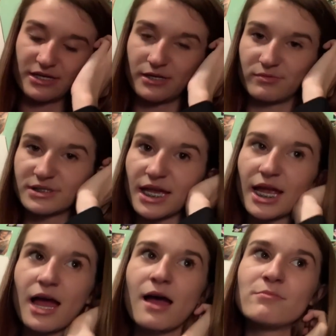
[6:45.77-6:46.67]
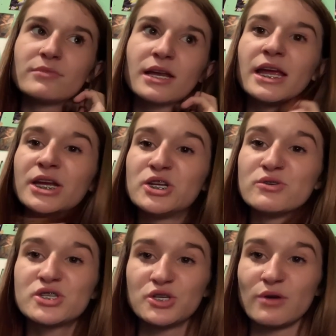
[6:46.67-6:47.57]
He was like, I'm gonna
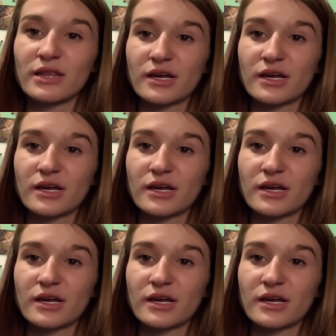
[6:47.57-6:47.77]
induce you at